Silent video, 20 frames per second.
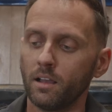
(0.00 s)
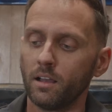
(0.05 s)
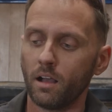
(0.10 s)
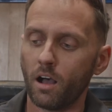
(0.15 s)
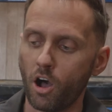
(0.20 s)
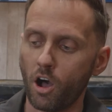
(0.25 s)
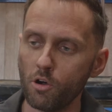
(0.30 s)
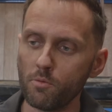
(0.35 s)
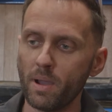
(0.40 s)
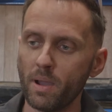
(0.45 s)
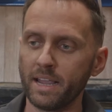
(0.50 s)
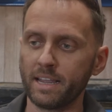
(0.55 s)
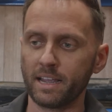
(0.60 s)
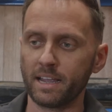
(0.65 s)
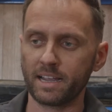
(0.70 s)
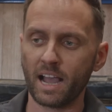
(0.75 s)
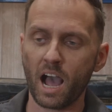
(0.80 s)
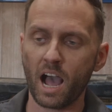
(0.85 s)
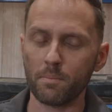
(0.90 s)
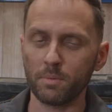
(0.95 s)
I'll make a
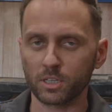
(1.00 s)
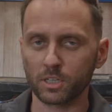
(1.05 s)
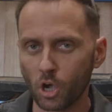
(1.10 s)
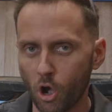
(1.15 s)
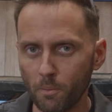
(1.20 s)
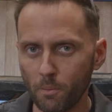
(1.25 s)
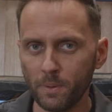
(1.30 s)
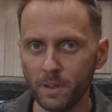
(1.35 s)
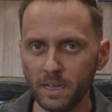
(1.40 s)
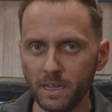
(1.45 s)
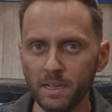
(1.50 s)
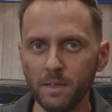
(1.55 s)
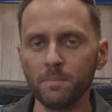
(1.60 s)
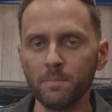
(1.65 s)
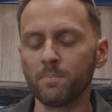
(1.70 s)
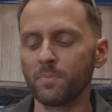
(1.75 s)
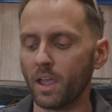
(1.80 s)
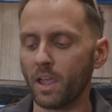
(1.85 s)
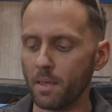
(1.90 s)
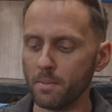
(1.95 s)
carbon copy,
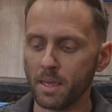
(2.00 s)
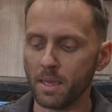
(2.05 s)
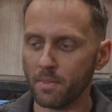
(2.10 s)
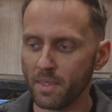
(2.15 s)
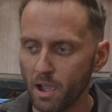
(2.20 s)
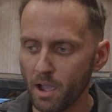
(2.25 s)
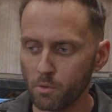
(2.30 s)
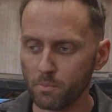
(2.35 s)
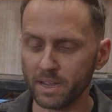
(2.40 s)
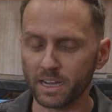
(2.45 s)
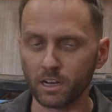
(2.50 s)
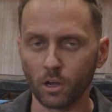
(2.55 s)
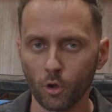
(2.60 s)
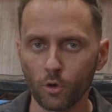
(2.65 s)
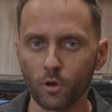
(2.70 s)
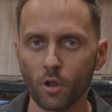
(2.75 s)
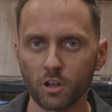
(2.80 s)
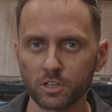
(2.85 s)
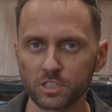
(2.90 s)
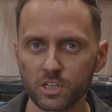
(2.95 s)
and then that will be glued
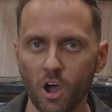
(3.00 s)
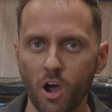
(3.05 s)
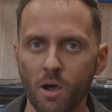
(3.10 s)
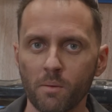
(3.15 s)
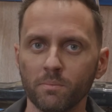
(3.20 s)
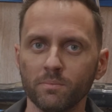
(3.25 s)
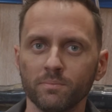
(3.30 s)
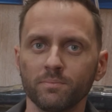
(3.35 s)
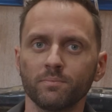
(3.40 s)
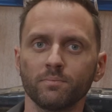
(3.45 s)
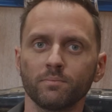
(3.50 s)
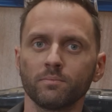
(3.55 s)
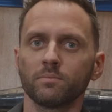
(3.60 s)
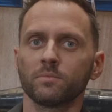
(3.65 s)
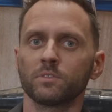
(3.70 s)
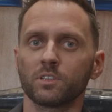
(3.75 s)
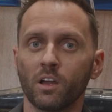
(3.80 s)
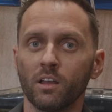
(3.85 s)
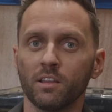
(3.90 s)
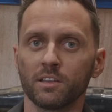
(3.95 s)
on top.
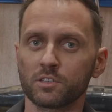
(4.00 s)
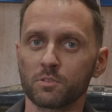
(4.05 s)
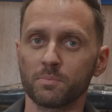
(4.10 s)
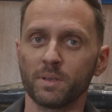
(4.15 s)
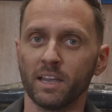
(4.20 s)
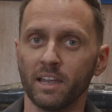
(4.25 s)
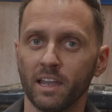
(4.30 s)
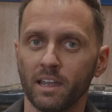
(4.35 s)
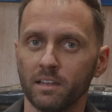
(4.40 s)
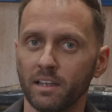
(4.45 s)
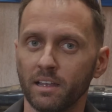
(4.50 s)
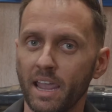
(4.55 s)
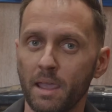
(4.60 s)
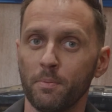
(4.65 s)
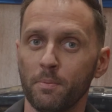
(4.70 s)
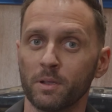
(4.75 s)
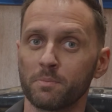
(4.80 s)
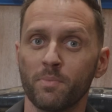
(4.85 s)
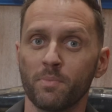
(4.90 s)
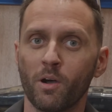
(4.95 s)
So this will be an
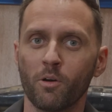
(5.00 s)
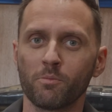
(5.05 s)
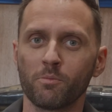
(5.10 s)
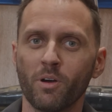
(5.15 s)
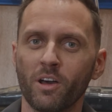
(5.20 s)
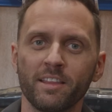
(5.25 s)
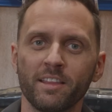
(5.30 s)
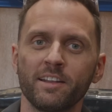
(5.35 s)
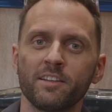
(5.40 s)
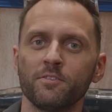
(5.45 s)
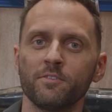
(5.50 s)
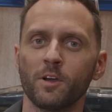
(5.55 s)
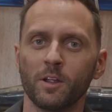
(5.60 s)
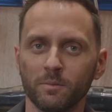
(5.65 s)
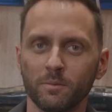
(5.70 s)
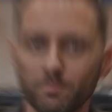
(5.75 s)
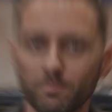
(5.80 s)
epic build by the end of it.